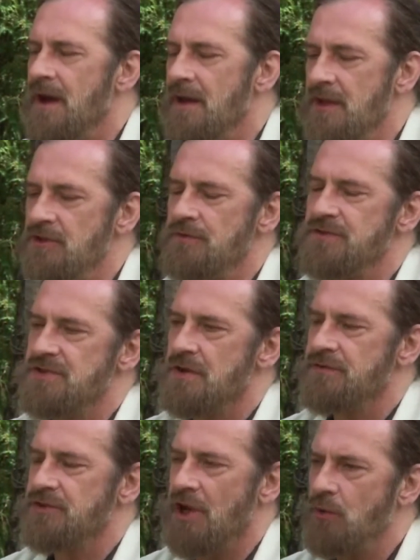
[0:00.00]
And then
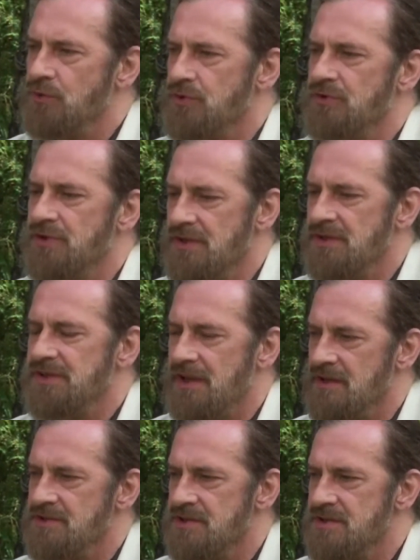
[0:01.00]
you've countered the
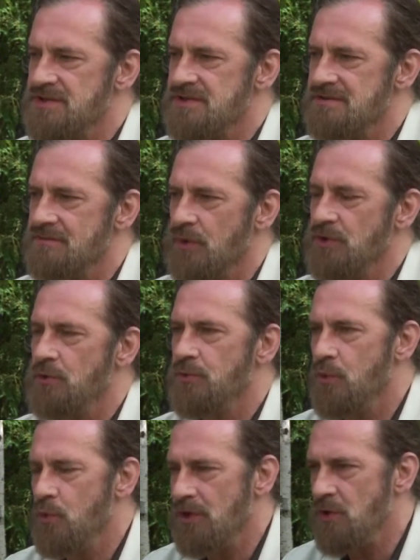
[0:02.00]
intelligence. When
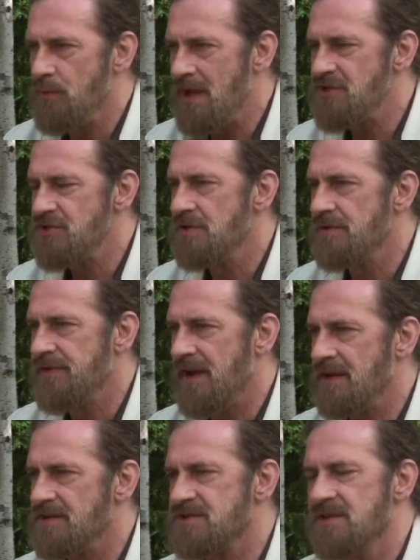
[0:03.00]
you mention the
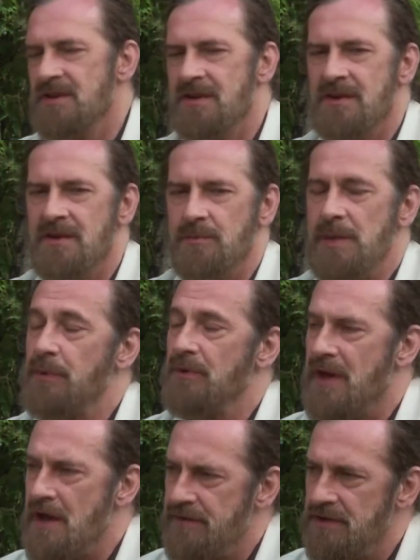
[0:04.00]
facts,
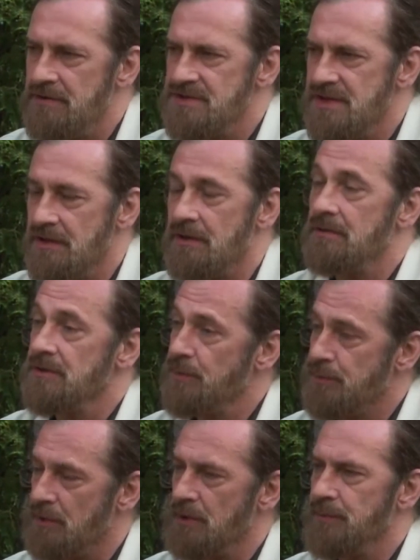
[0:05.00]
people laugh at you, say, oh,
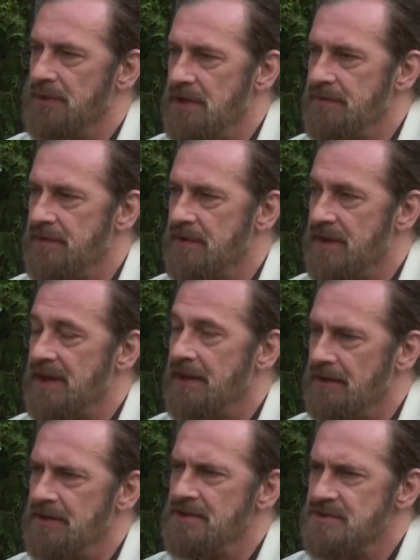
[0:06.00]
you probably believe that
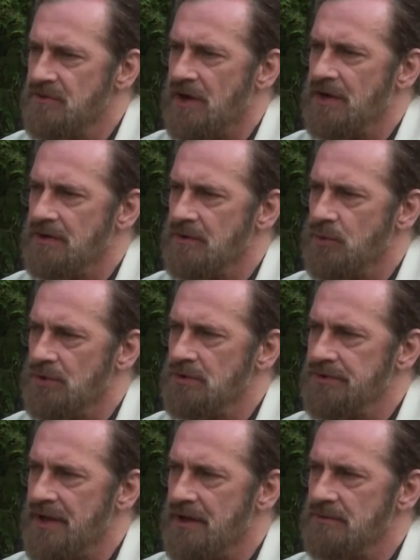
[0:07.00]
the aliens are running the
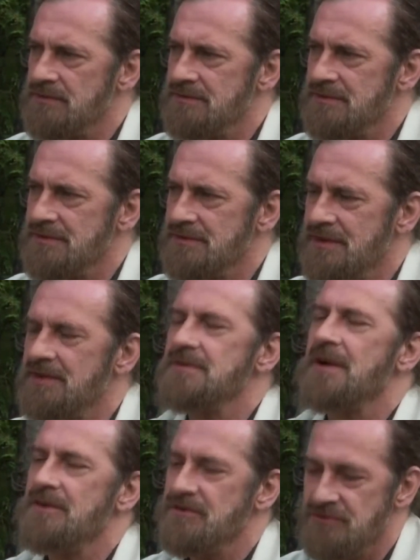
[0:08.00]
world now.
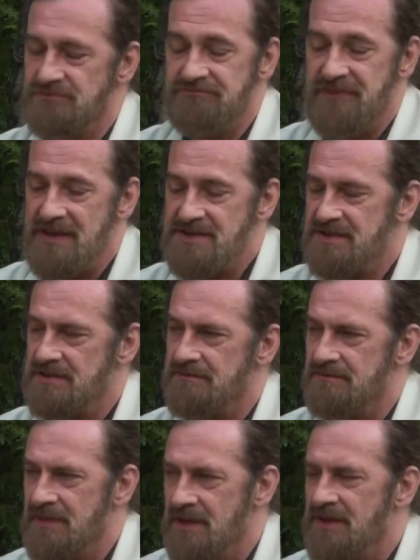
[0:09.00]
And that's it.
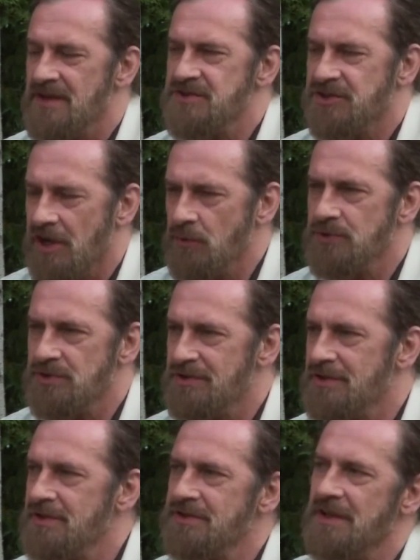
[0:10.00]
That's
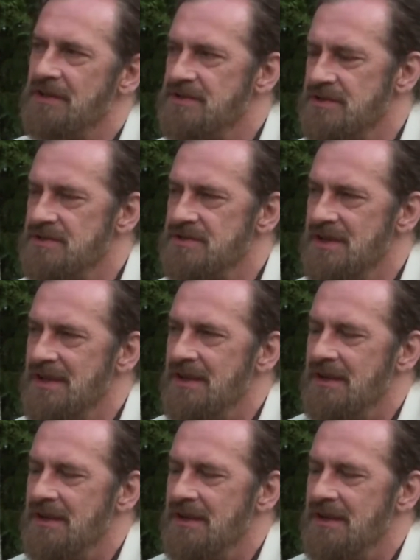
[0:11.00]
counterintelligence.